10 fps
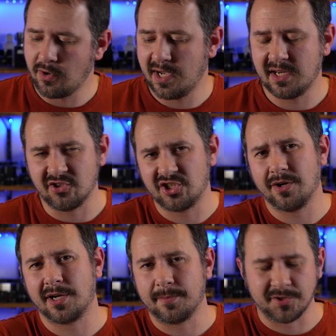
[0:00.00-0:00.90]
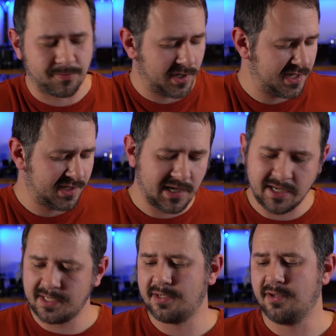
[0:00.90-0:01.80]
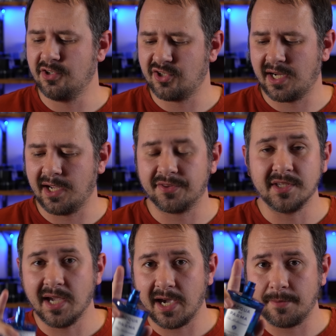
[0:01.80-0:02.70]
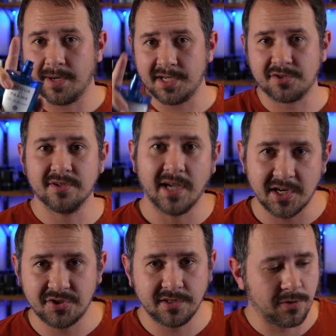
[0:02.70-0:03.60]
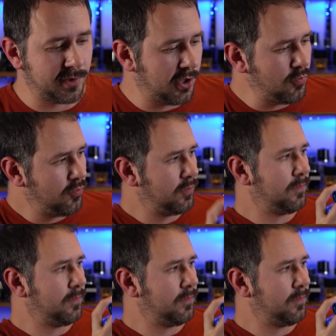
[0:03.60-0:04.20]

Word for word: go ahead and share a couple sprays, guys, so you can check out the atomizer in action. Here we go.